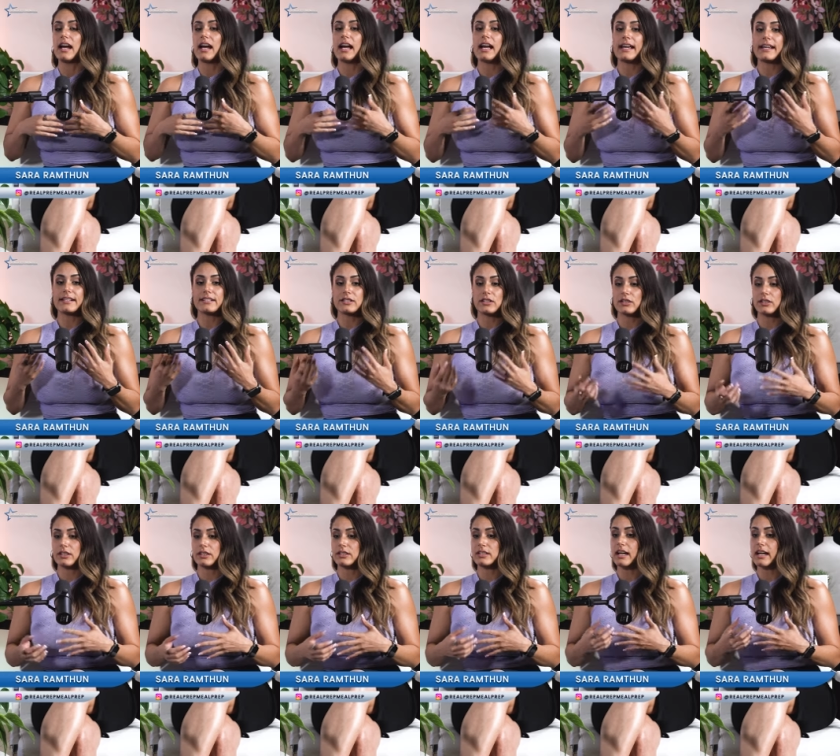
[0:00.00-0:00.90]
I
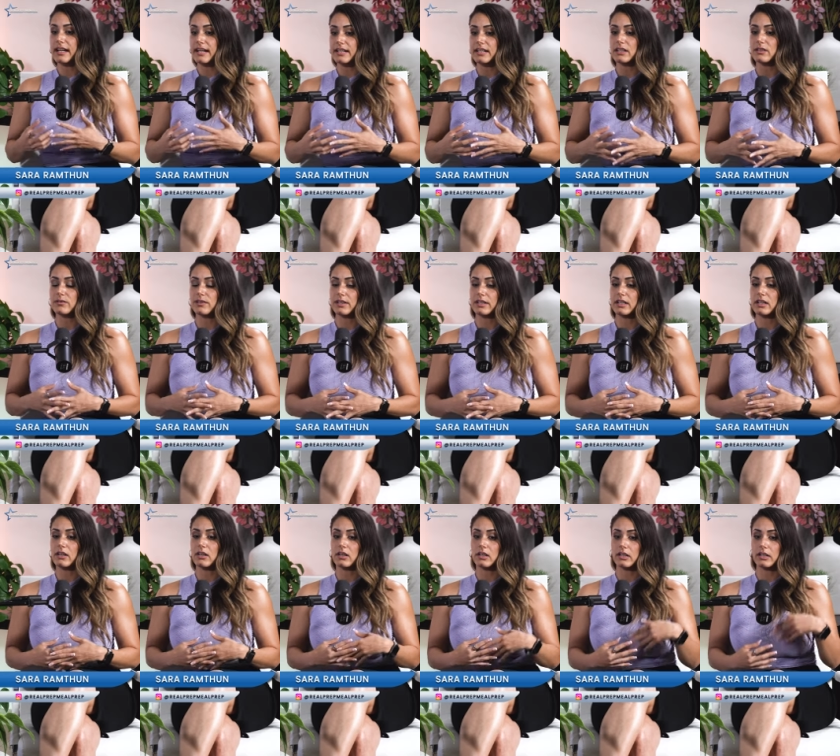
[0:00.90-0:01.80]
started dieting very
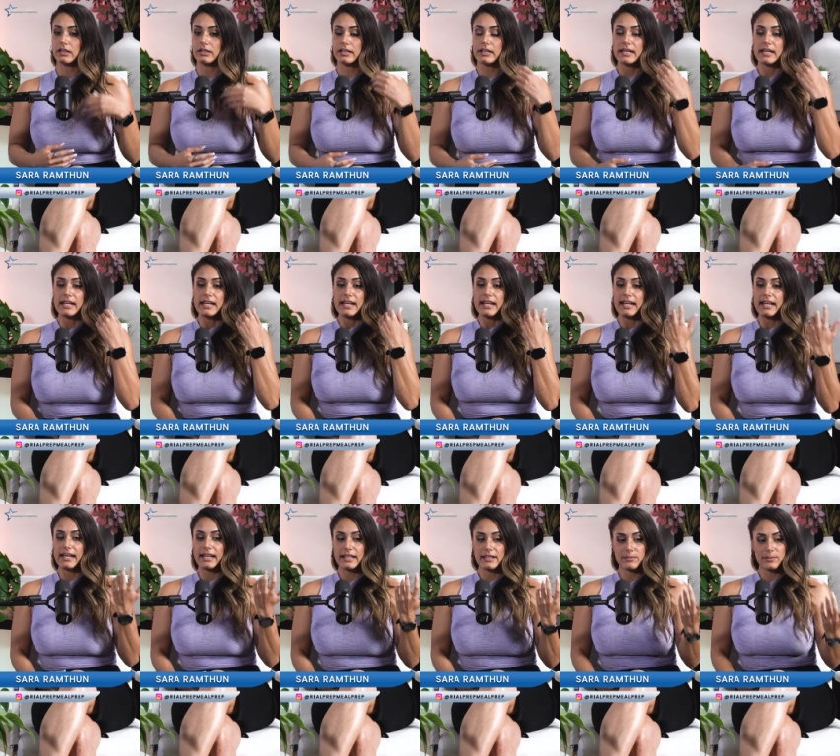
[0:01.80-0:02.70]
hard,
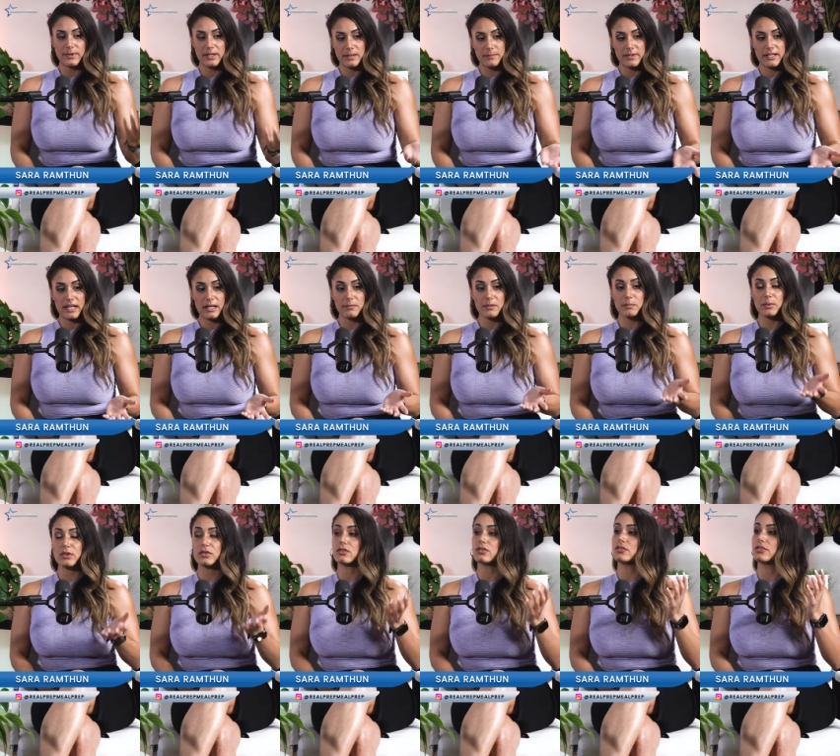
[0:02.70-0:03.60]
and when I became the
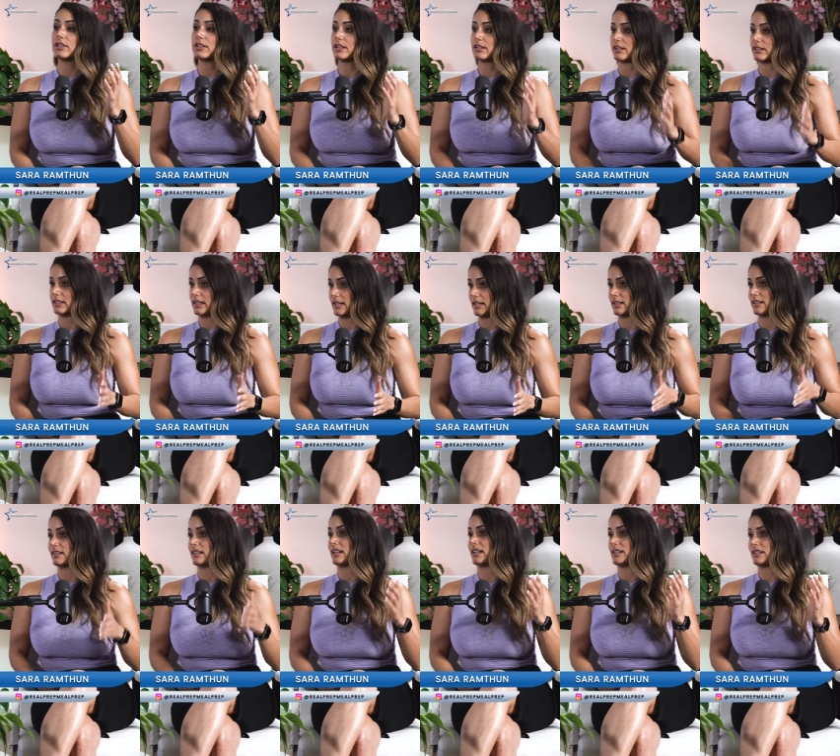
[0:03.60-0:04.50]
personal trainer and
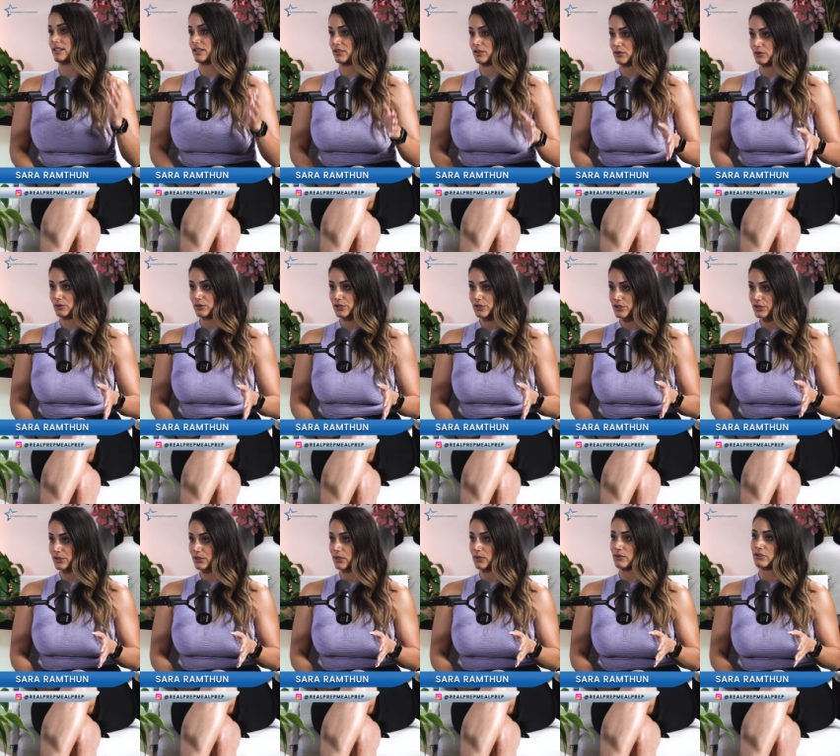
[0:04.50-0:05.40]
athlete, and I did the
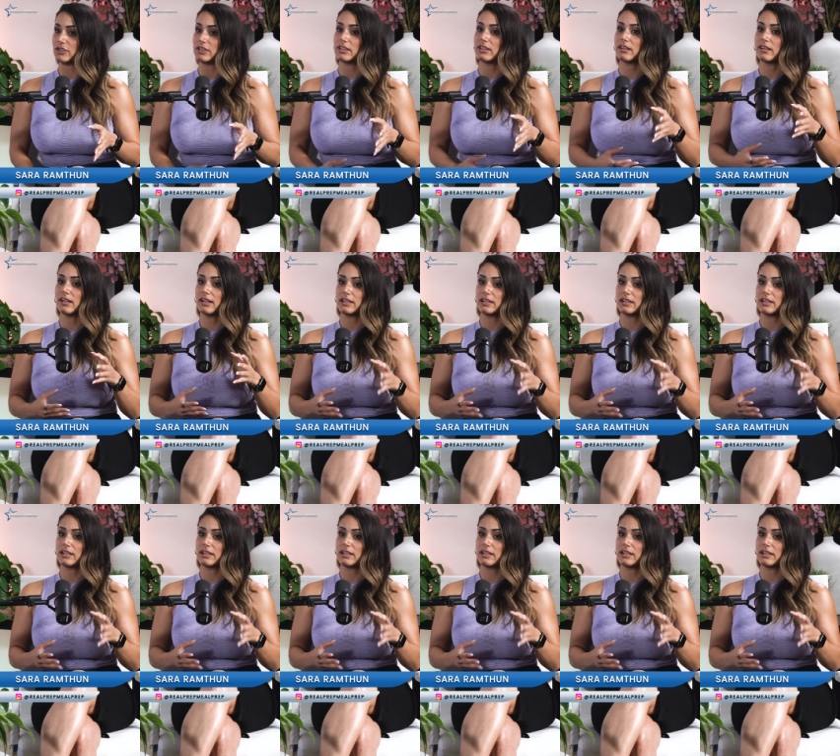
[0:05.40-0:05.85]
nutrition coaching.